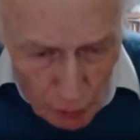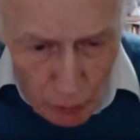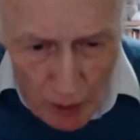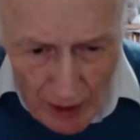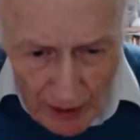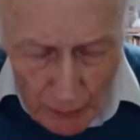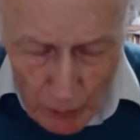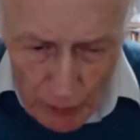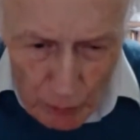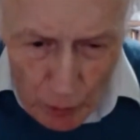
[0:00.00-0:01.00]

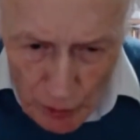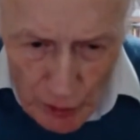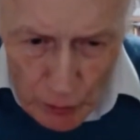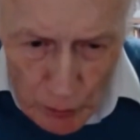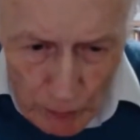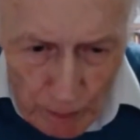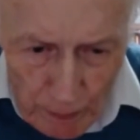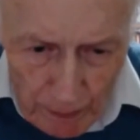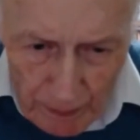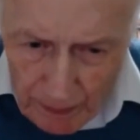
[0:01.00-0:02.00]
what
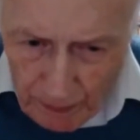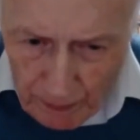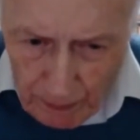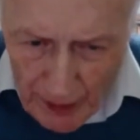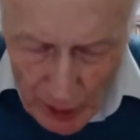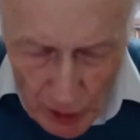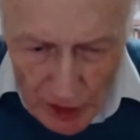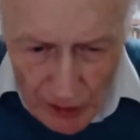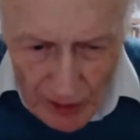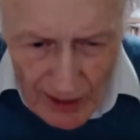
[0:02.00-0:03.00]
you majored
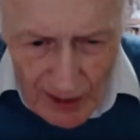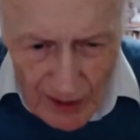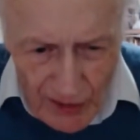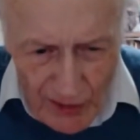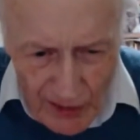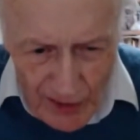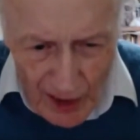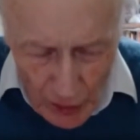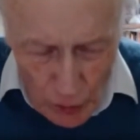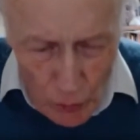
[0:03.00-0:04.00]
in
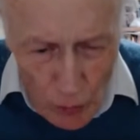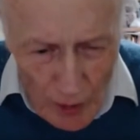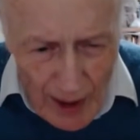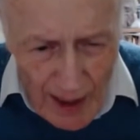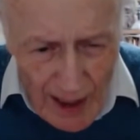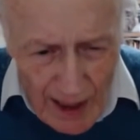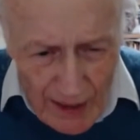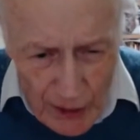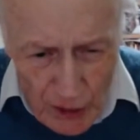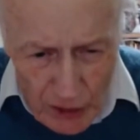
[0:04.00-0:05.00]
high school
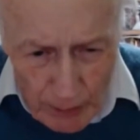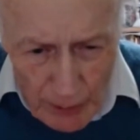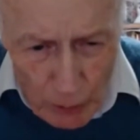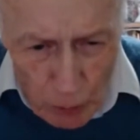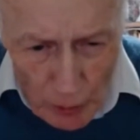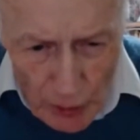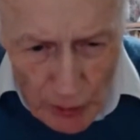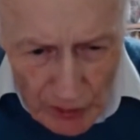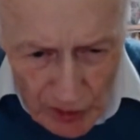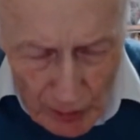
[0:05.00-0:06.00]
determined
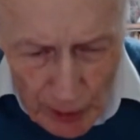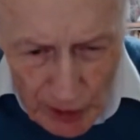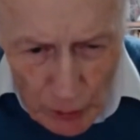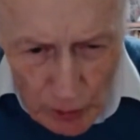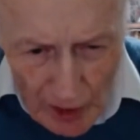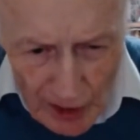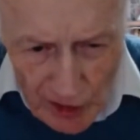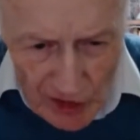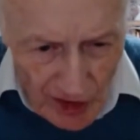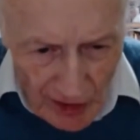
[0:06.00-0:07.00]
what subject you were likely
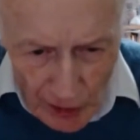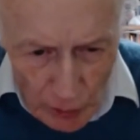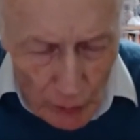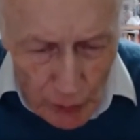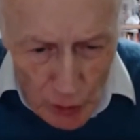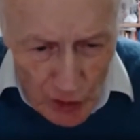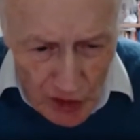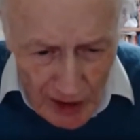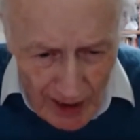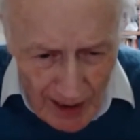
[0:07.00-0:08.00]
to study at
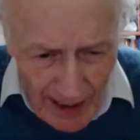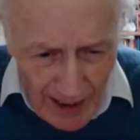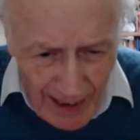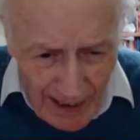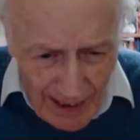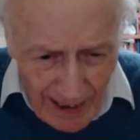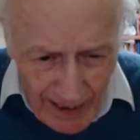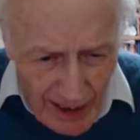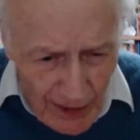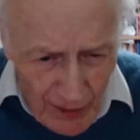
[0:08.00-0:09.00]
university.
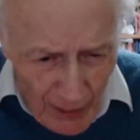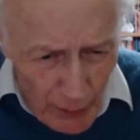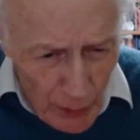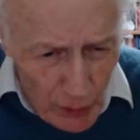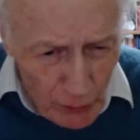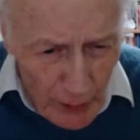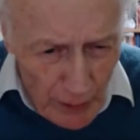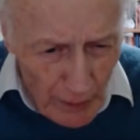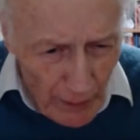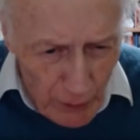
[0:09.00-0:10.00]
And again, everything was
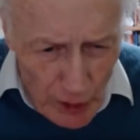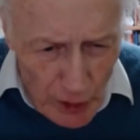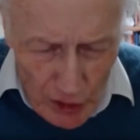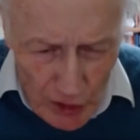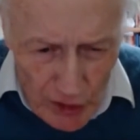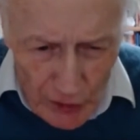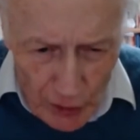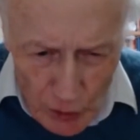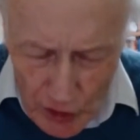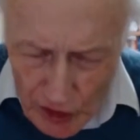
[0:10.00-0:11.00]
very rigid in
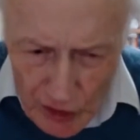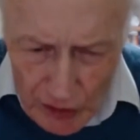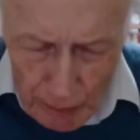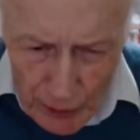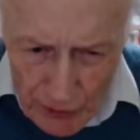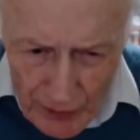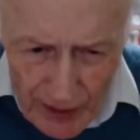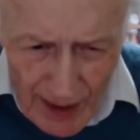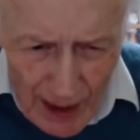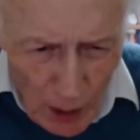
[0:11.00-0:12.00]
those days in
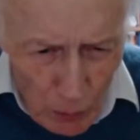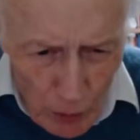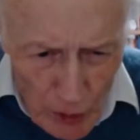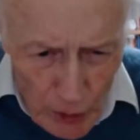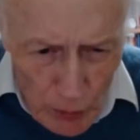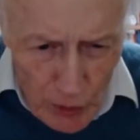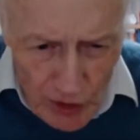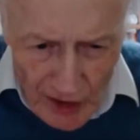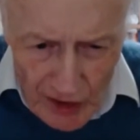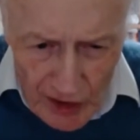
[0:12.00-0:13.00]
Britain. What you
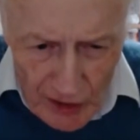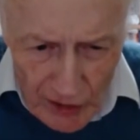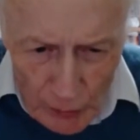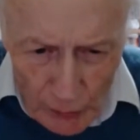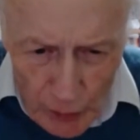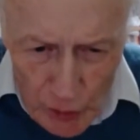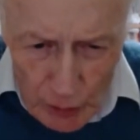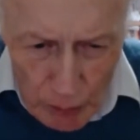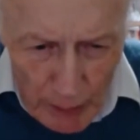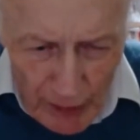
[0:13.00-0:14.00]
studied in
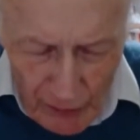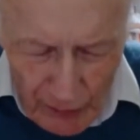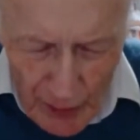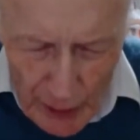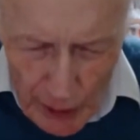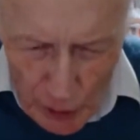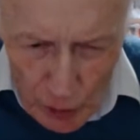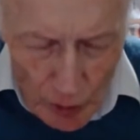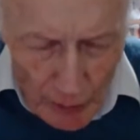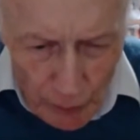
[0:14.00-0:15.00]
university would be a very
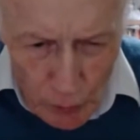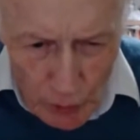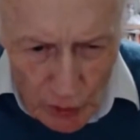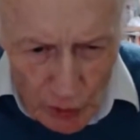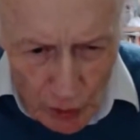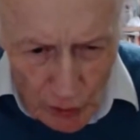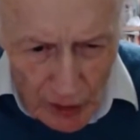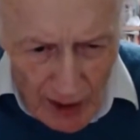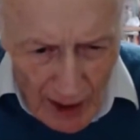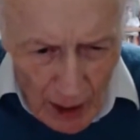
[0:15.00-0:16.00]
strong influence
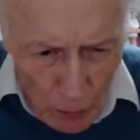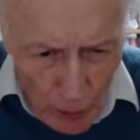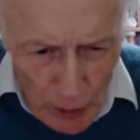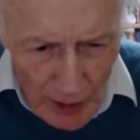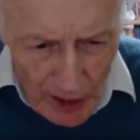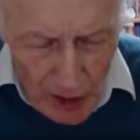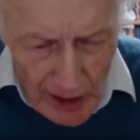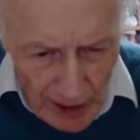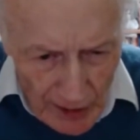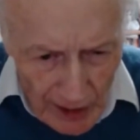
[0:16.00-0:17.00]
on what you
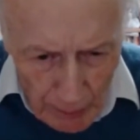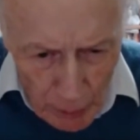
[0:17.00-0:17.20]
actually ended up